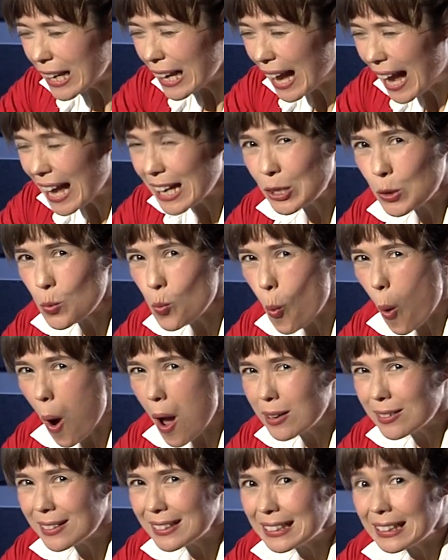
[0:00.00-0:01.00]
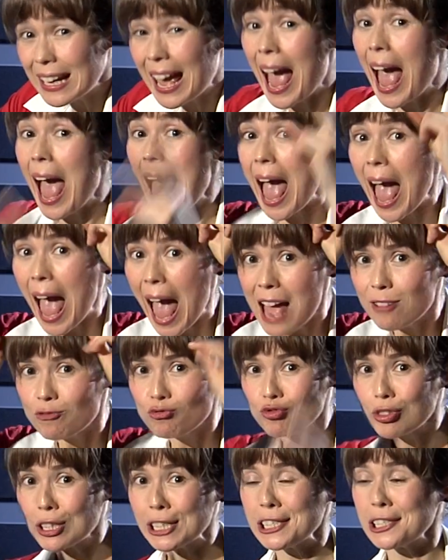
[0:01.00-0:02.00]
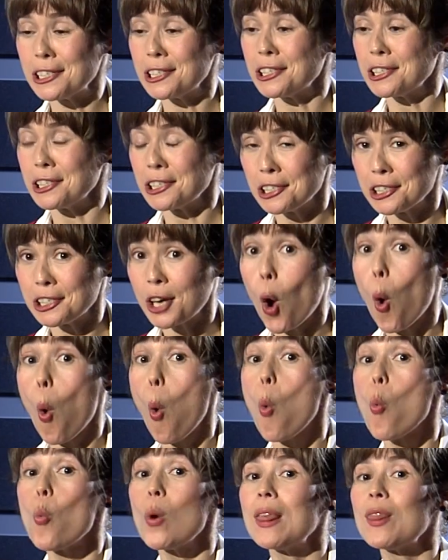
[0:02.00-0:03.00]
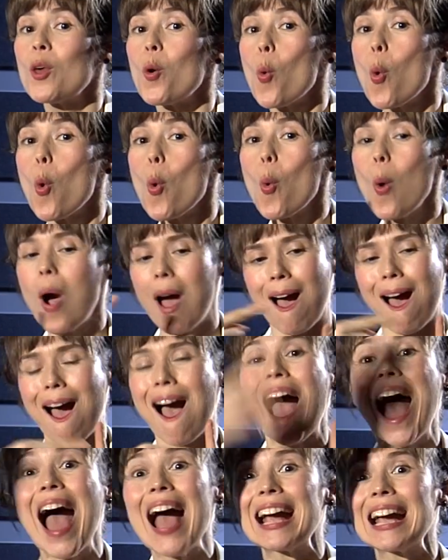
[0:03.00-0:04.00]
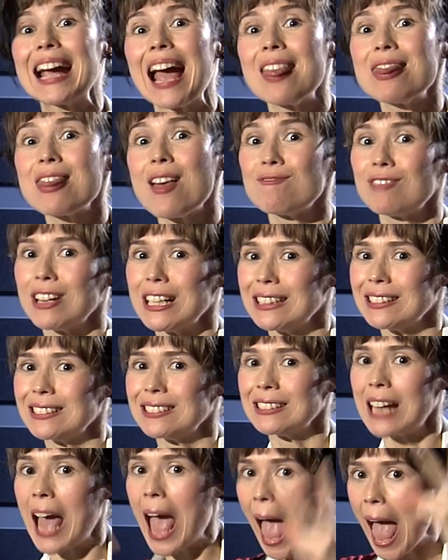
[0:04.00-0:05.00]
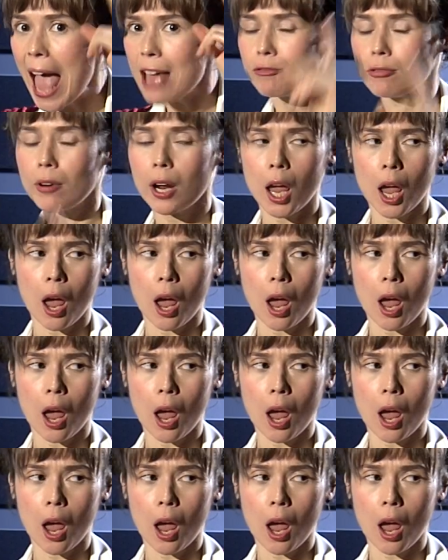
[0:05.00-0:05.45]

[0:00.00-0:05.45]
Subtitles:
Then finally, when he's left alone with Princess Catherine,